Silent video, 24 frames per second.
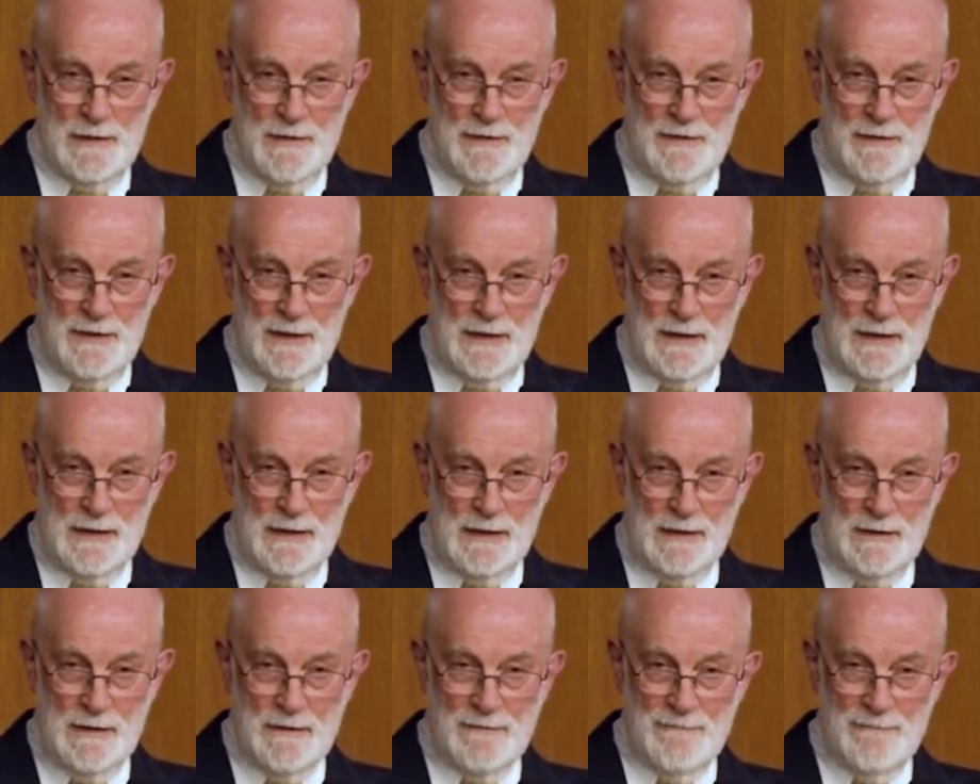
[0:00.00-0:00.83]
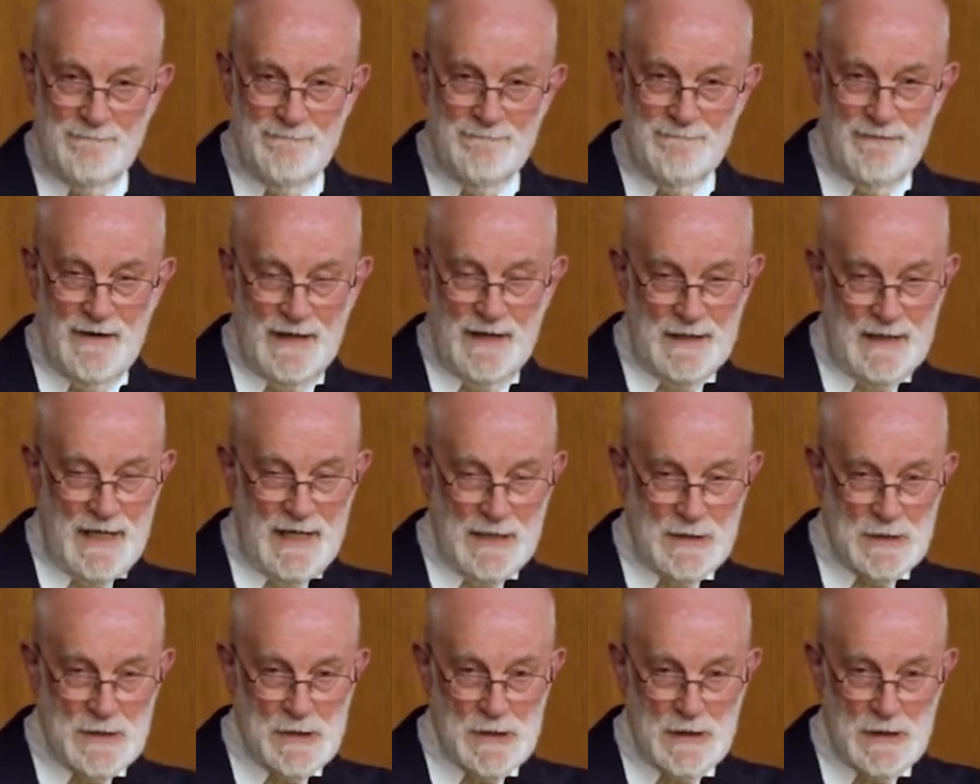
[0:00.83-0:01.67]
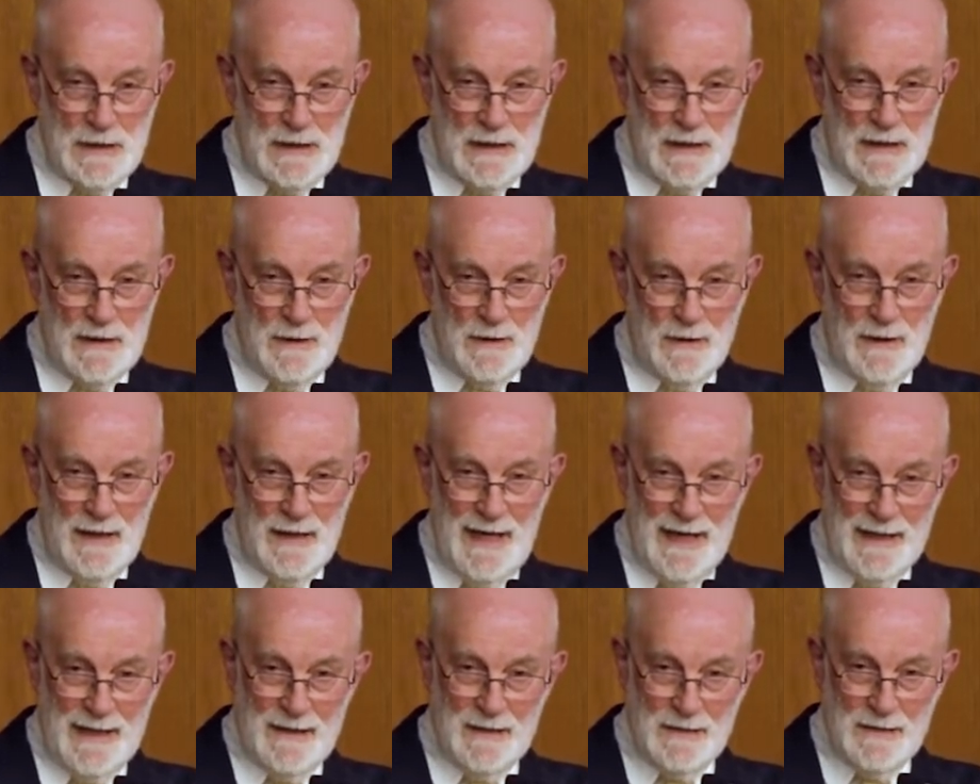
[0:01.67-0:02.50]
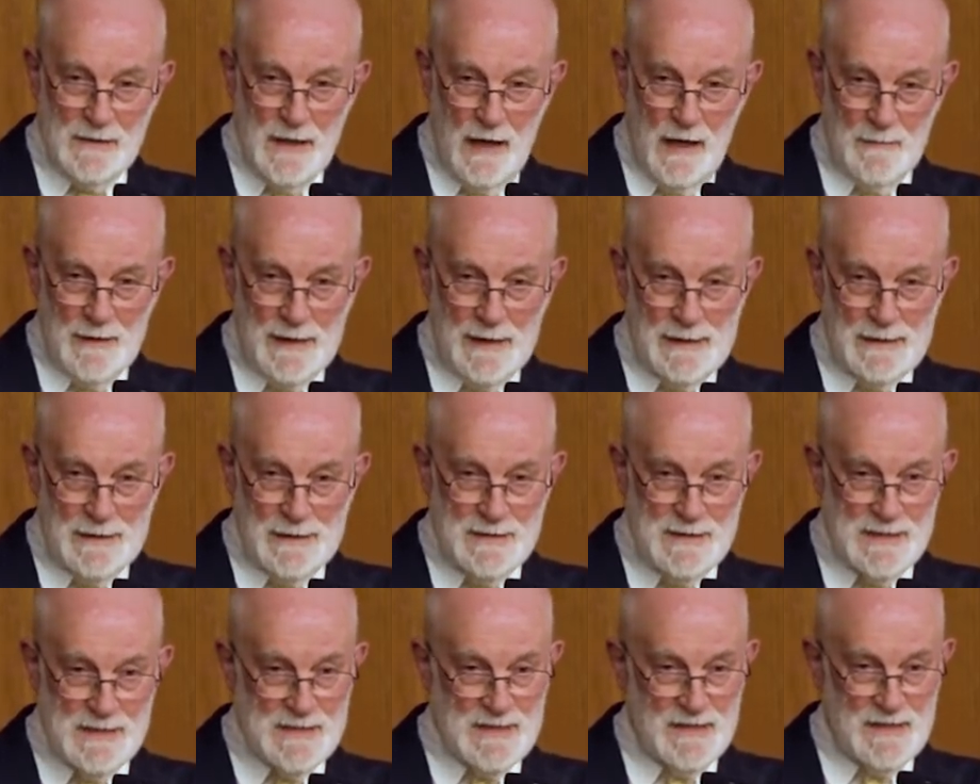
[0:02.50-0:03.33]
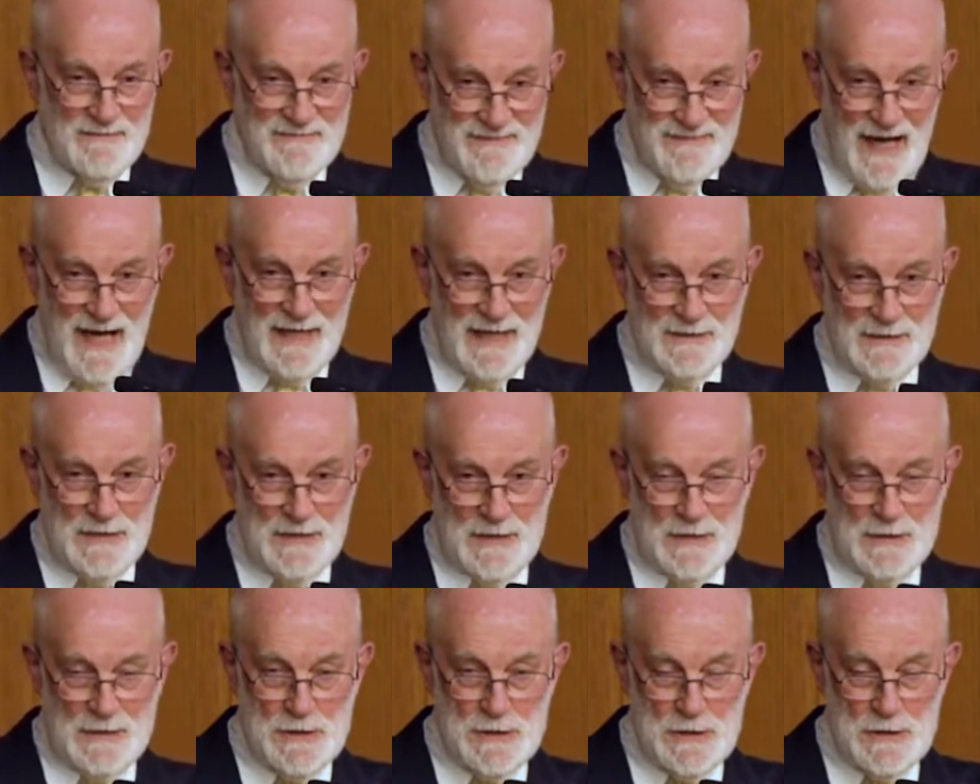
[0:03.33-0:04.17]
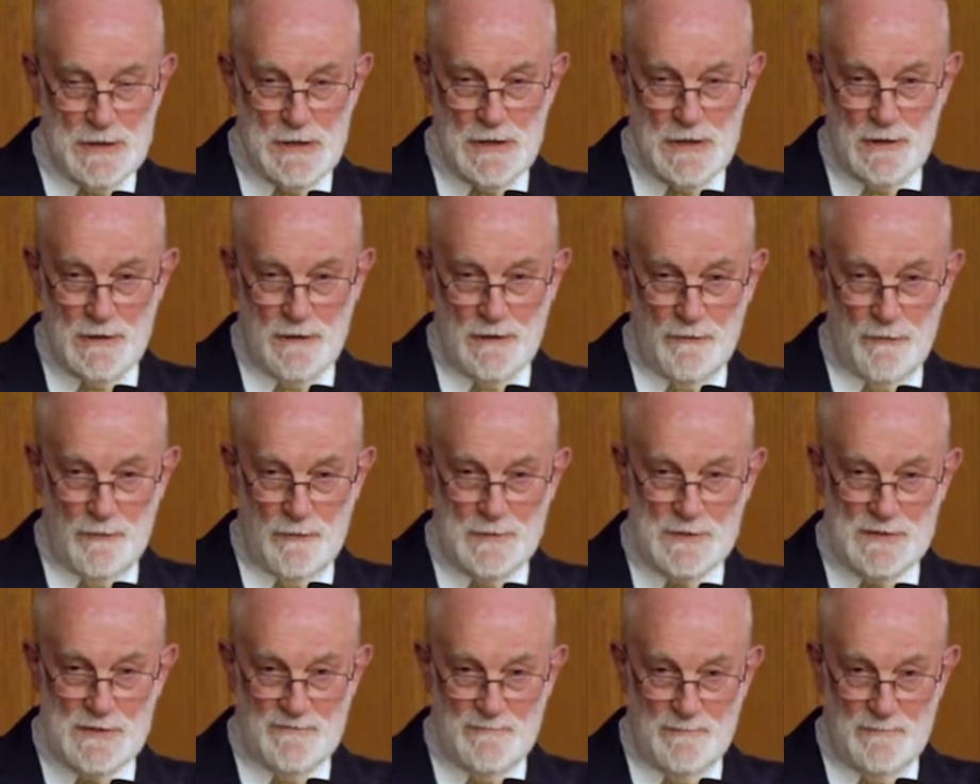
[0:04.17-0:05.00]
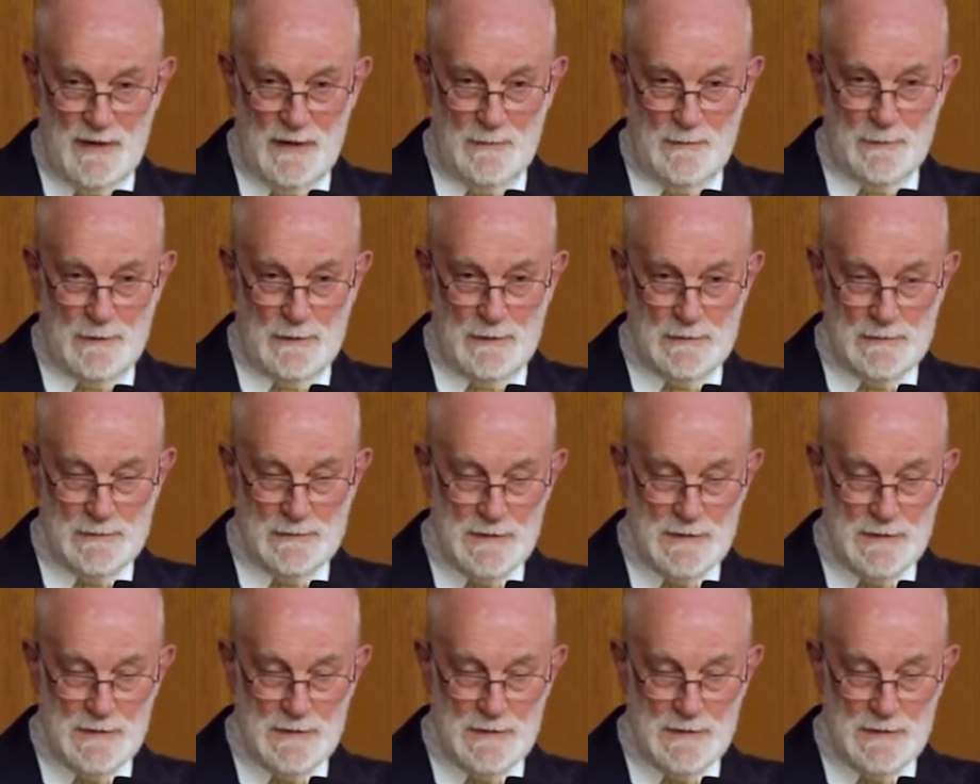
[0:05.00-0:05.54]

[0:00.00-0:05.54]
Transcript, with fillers: the financially or economically disadvantaged groups of people.